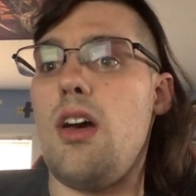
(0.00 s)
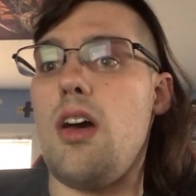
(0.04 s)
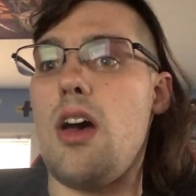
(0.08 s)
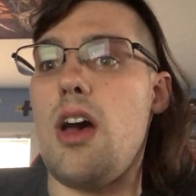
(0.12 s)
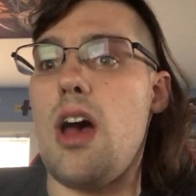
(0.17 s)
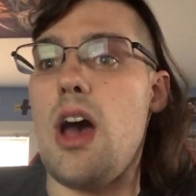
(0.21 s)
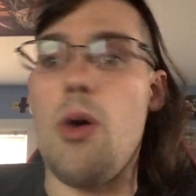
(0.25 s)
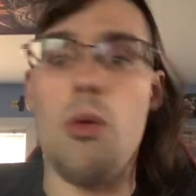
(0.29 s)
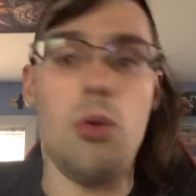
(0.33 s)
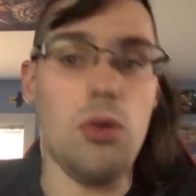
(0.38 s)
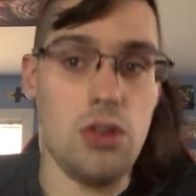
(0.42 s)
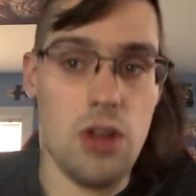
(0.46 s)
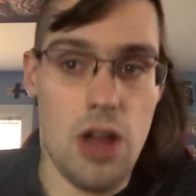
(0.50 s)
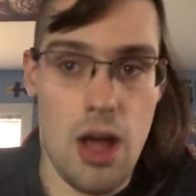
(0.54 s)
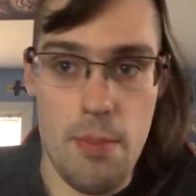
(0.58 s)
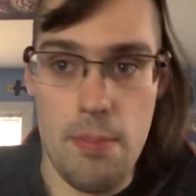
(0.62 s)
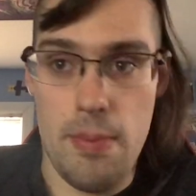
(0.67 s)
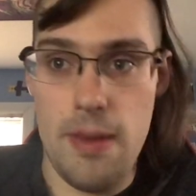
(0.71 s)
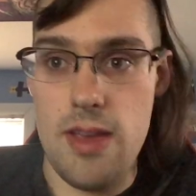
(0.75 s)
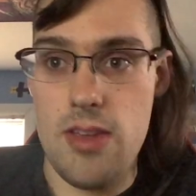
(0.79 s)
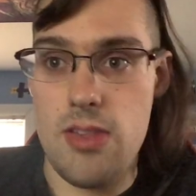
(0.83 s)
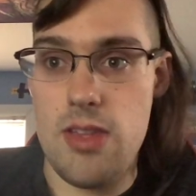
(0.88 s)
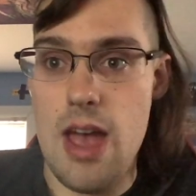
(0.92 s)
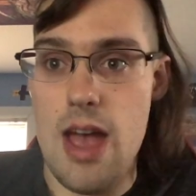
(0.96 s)
I will not
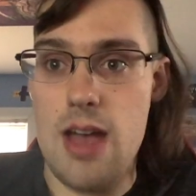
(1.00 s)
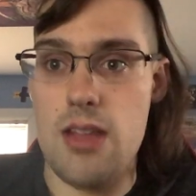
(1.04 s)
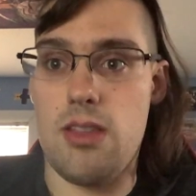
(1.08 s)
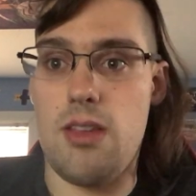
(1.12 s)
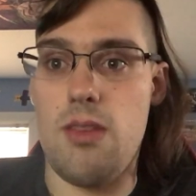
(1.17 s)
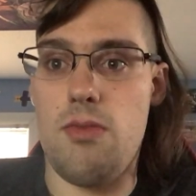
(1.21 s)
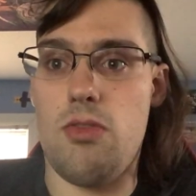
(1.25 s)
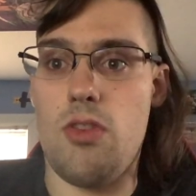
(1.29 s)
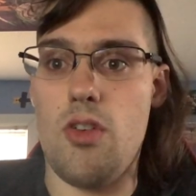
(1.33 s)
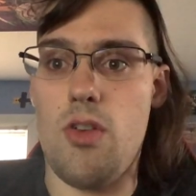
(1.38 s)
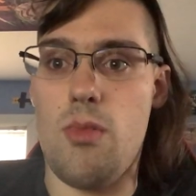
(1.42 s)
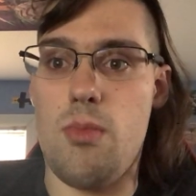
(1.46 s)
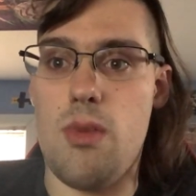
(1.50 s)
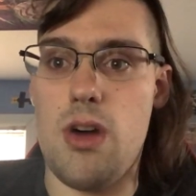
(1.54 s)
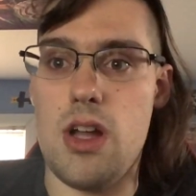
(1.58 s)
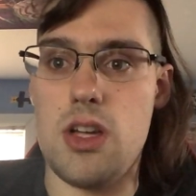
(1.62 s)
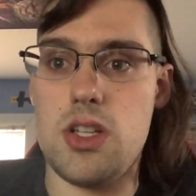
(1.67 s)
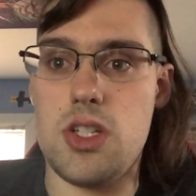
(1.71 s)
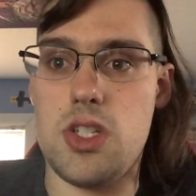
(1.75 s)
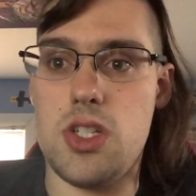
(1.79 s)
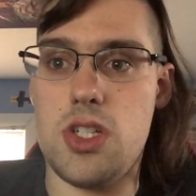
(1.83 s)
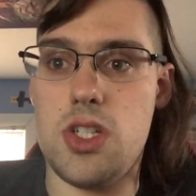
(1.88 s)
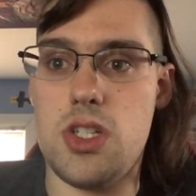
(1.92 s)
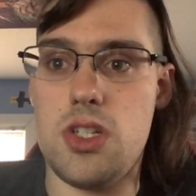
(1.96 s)
be as active so
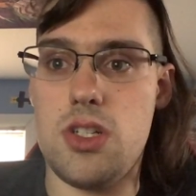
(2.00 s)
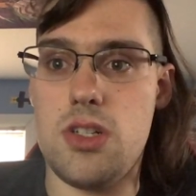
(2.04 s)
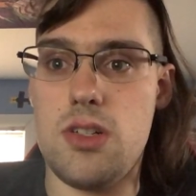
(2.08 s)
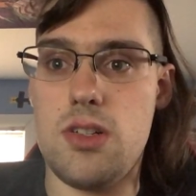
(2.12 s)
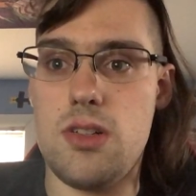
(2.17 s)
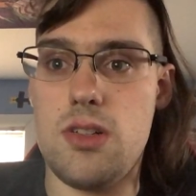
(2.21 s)
much.